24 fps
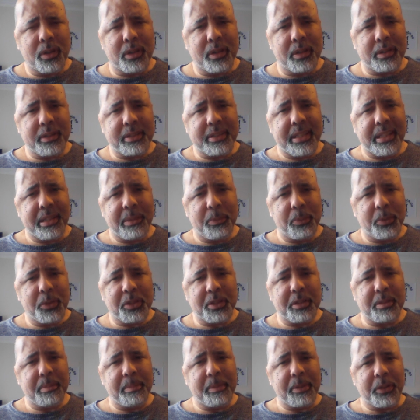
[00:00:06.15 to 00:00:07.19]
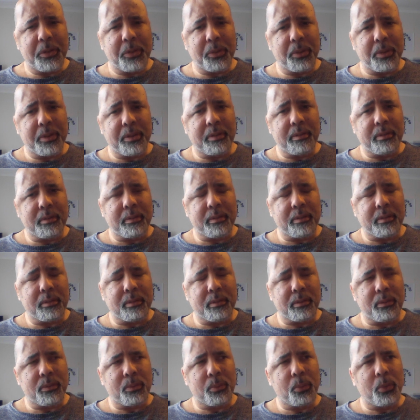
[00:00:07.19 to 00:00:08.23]
because they want to be doing
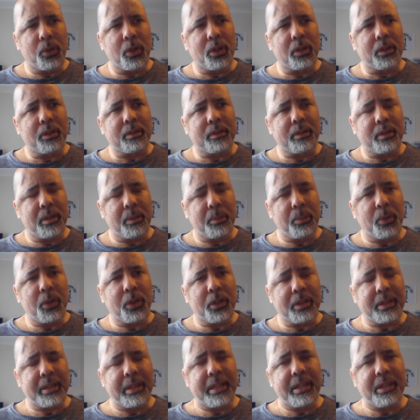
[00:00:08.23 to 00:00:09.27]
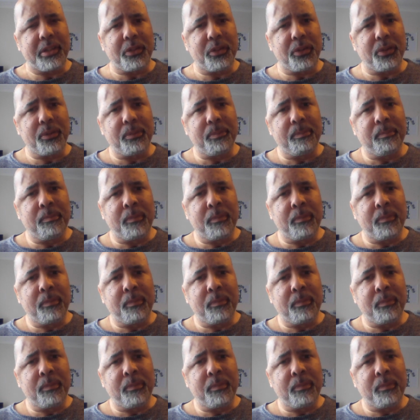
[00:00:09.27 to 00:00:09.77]
work, the work they do,